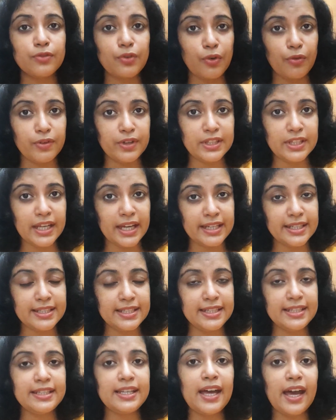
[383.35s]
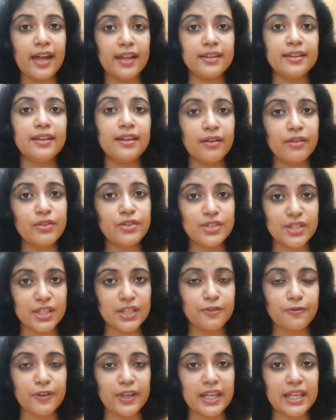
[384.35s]
COVID-19 and their
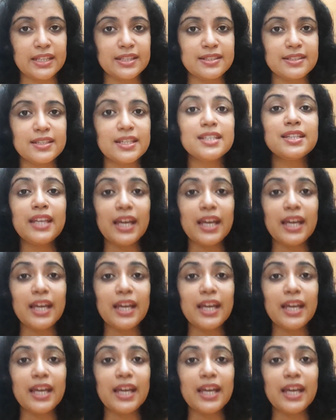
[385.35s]
significance.